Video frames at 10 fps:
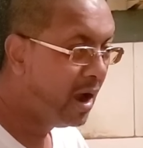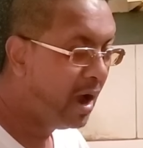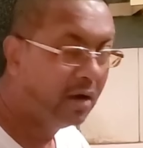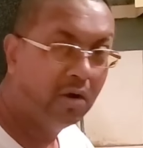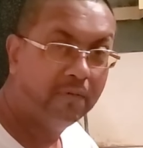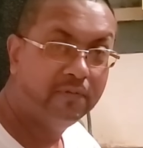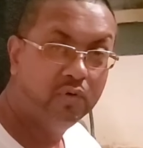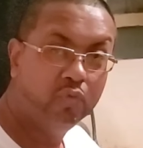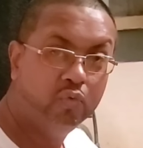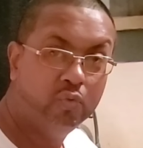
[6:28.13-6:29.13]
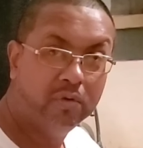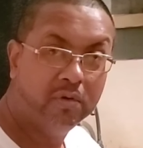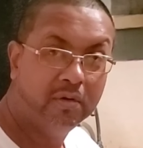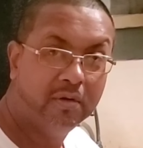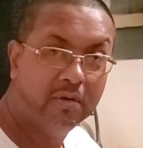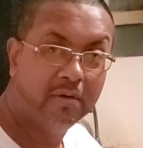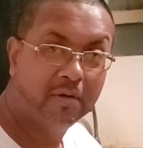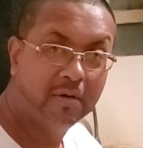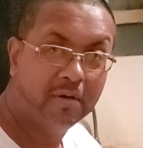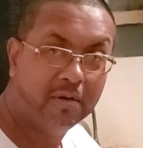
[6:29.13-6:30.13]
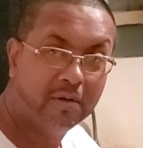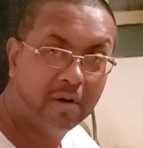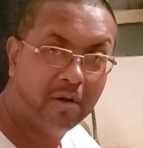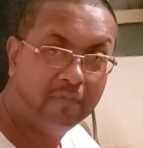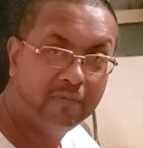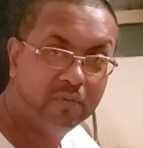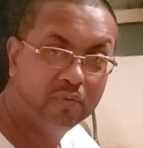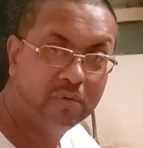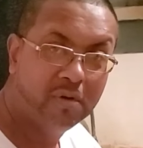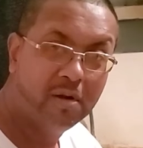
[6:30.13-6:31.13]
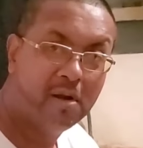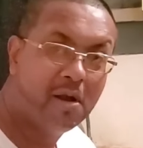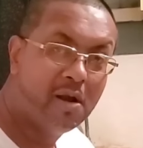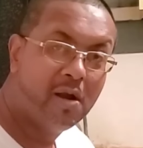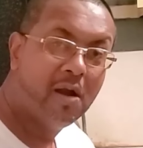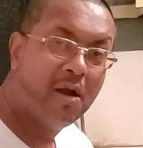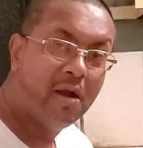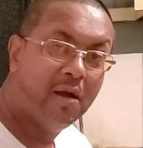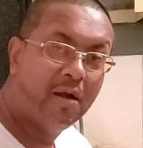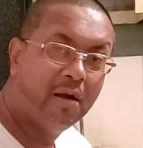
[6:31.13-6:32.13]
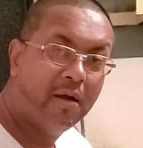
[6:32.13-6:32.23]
I love you. Mm -hmm. I love you. Yes, man. I'm